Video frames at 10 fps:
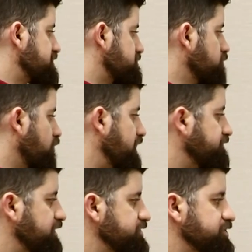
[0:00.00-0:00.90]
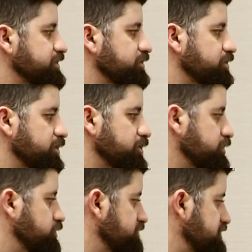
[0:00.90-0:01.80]
just more attention
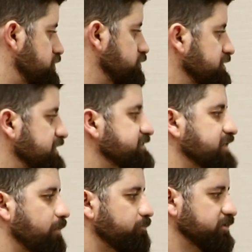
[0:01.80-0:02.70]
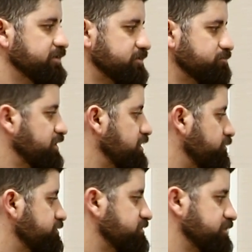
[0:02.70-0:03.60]
uh, to these two examples
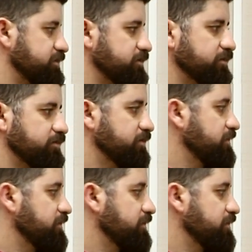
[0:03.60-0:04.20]
because uh,